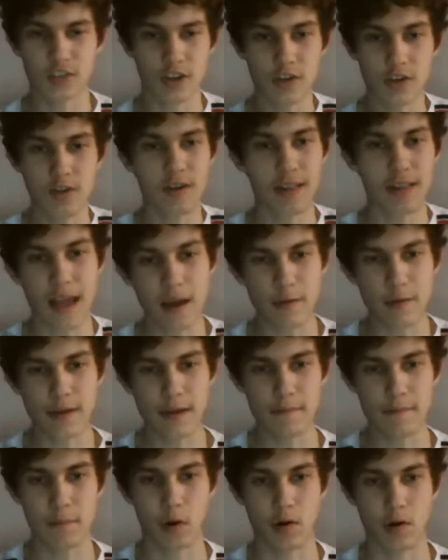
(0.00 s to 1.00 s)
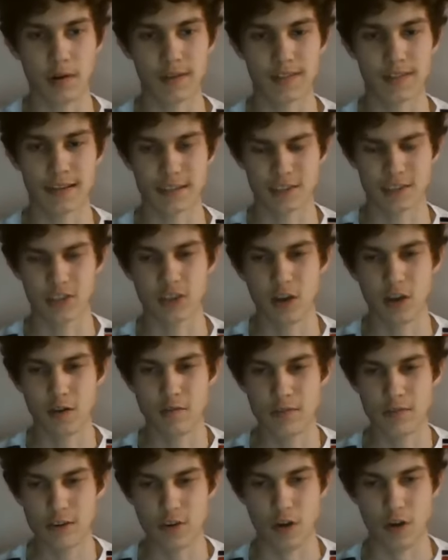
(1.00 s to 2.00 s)
You're not allowed it in boxing.
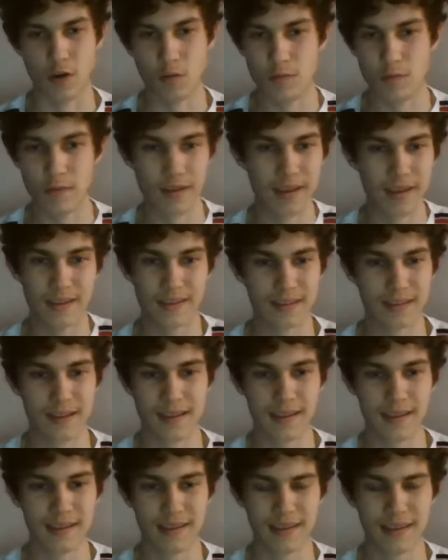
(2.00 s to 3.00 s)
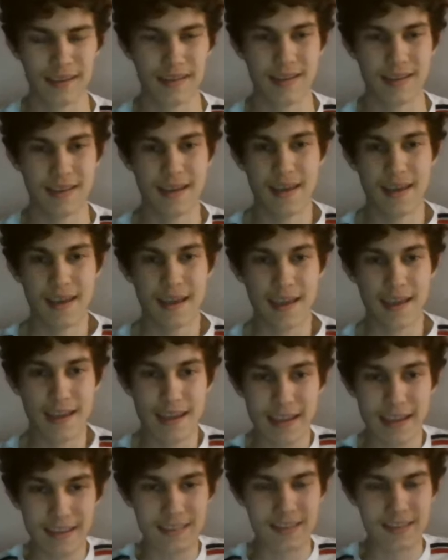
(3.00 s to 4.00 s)
So, it
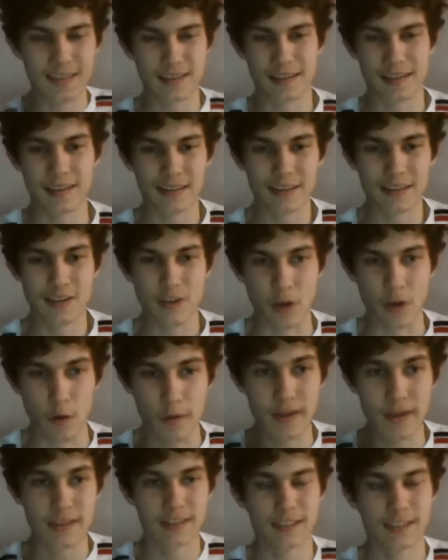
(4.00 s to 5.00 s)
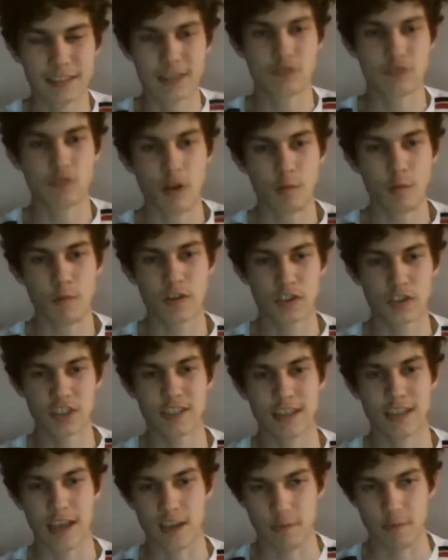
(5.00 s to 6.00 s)
is a drug which he's
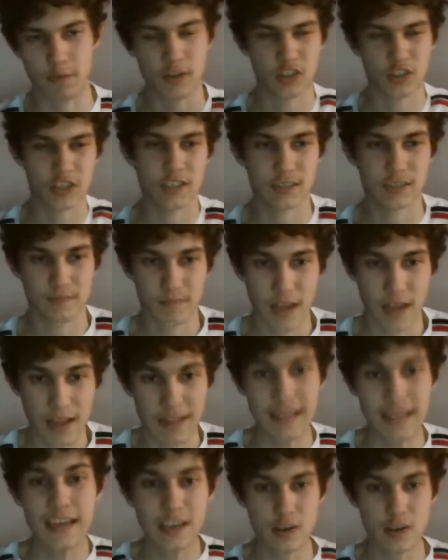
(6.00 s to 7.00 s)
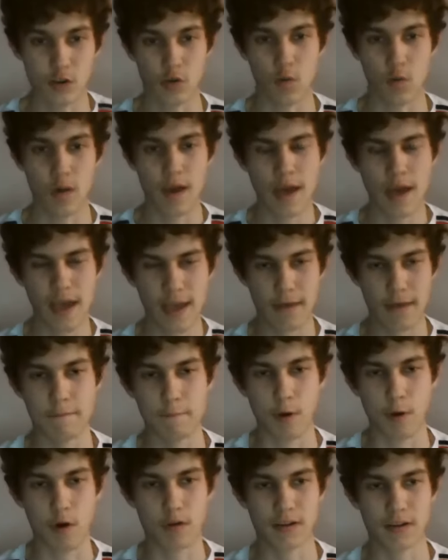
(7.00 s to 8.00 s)
taken, which is illegal in
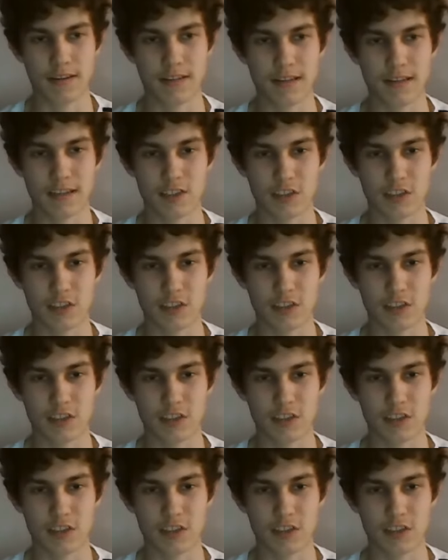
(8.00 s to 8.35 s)
boxing.